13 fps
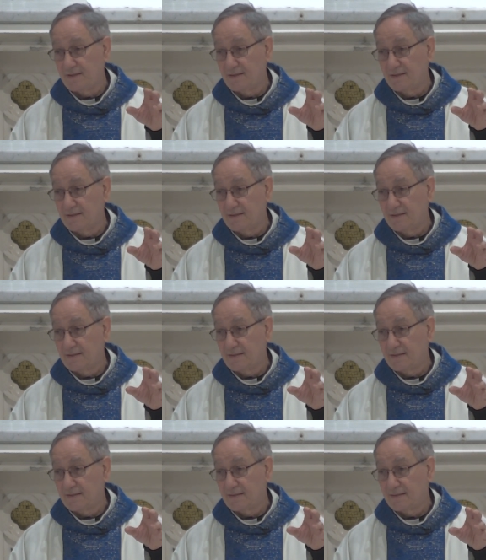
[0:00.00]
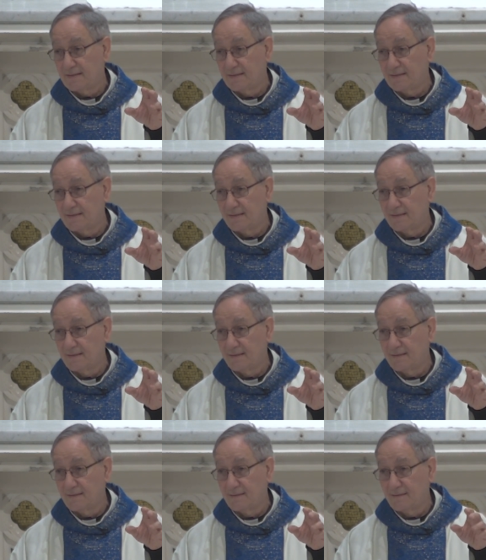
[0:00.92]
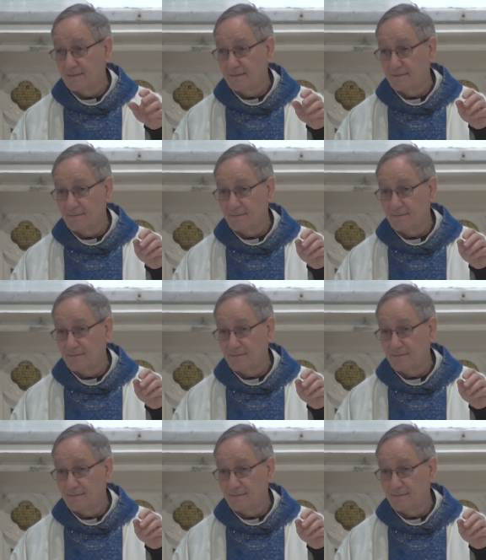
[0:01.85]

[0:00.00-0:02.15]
(no one is talking)